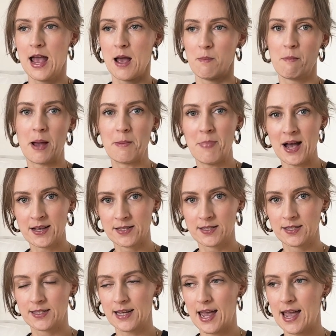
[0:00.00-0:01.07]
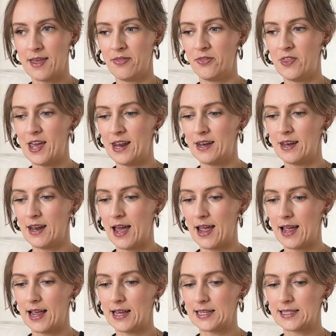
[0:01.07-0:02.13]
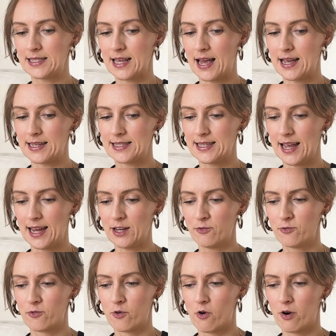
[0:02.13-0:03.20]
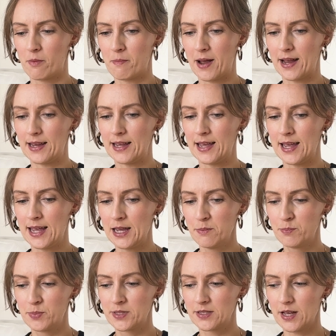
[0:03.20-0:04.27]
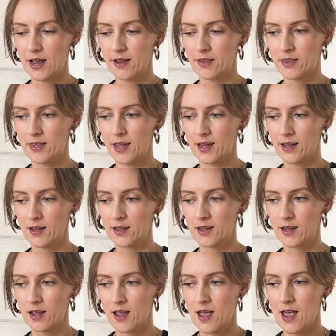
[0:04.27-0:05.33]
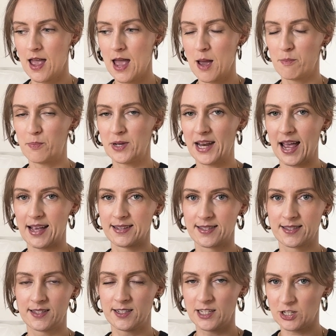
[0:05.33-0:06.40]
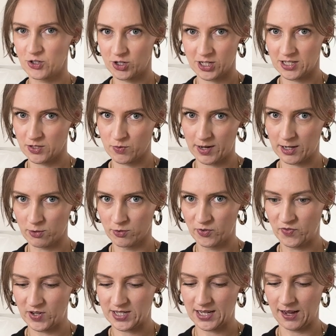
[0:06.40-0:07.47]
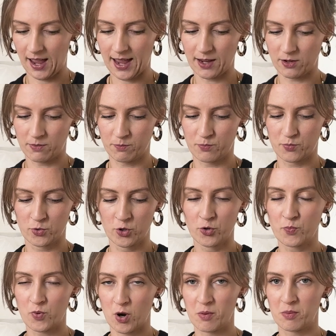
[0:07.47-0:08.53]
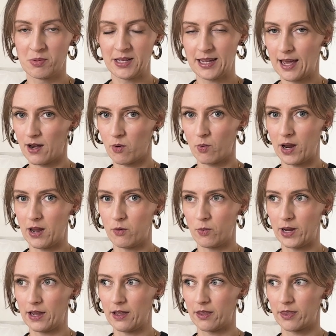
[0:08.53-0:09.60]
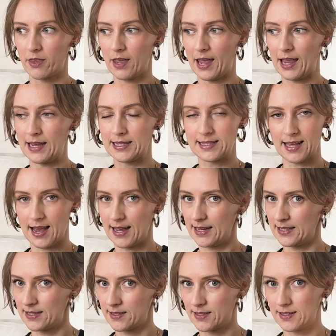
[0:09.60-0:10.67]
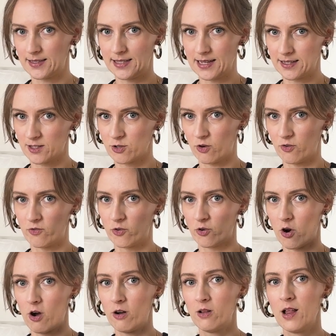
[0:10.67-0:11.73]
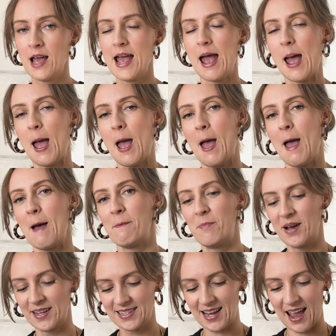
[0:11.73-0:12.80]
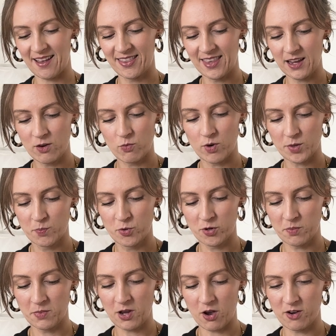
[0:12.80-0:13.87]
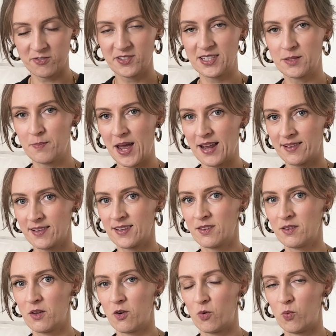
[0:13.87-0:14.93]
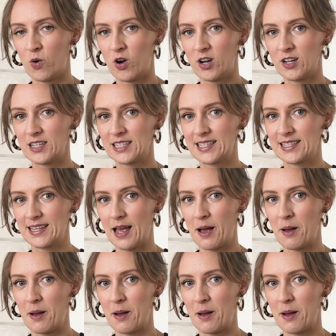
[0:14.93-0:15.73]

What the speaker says: my bust, and then a size 8 for my hips, I think. But as the t-shirt is quite loose fitting, I could probably get away with a size 6 overall. But I think what put me off this pattern was